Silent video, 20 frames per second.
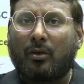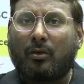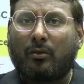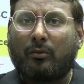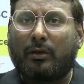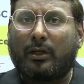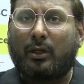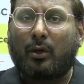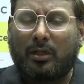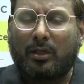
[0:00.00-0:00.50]

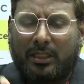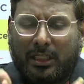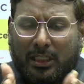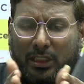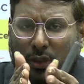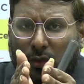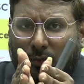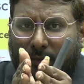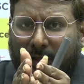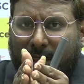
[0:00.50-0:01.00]
We don't
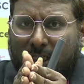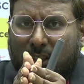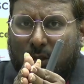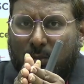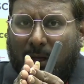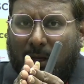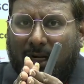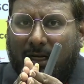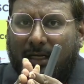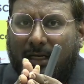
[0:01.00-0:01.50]
teach you very
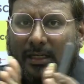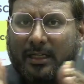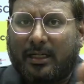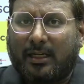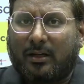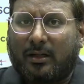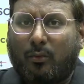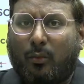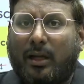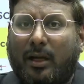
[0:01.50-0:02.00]
small
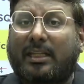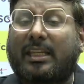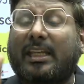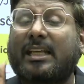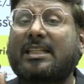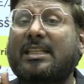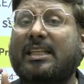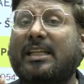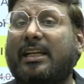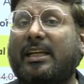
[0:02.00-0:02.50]
content. What
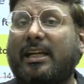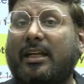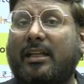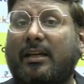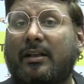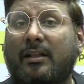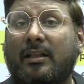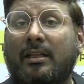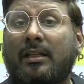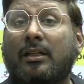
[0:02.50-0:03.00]
is
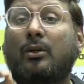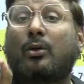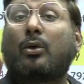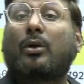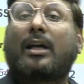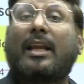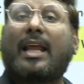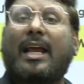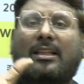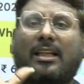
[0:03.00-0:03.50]
needed to
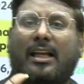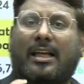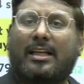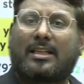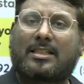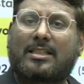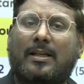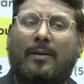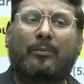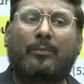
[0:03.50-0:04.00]
crack the
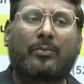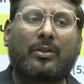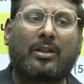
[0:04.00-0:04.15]
exam?